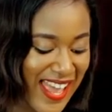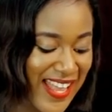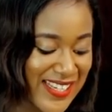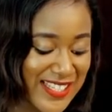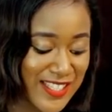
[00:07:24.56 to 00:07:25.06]

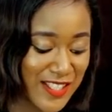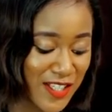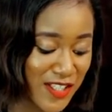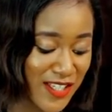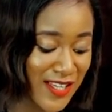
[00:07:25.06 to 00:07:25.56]
And this
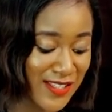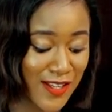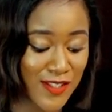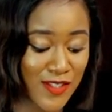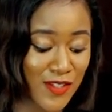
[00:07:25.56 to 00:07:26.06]
dish is
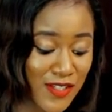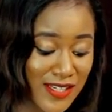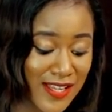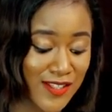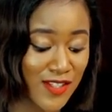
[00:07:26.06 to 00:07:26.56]
as
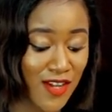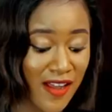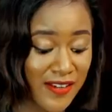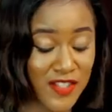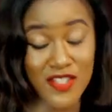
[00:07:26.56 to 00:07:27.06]
good as
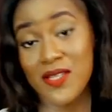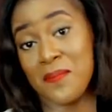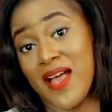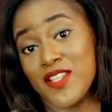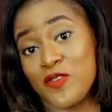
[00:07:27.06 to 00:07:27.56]
done. It's just a
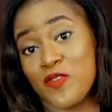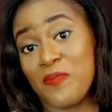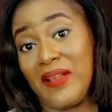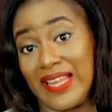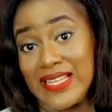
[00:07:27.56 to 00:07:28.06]
matter of
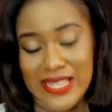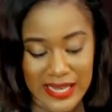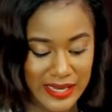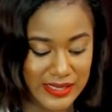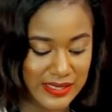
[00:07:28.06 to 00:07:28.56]

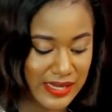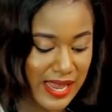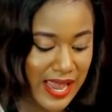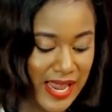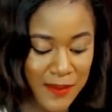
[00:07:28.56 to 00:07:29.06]
plating it,
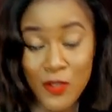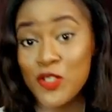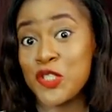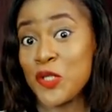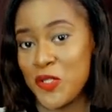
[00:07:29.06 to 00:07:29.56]
and I'm
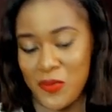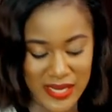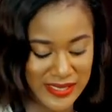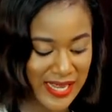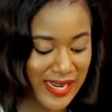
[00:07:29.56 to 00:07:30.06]
gonna show you
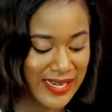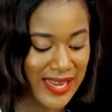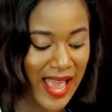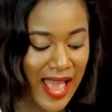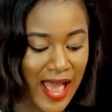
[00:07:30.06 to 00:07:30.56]

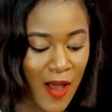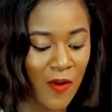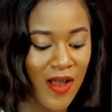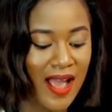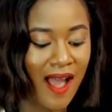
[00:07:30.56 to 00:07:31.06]
exactly
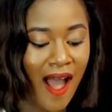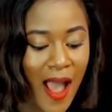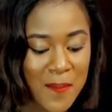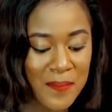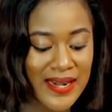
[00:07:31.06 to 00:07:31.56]
how
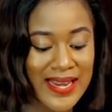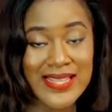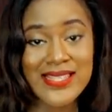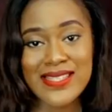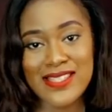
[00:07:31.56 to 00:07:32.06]
I
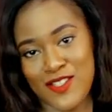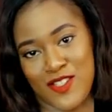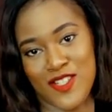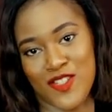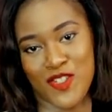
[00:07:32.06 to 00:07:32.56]
plate
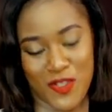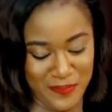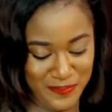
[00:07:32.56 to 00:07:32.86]
this dish.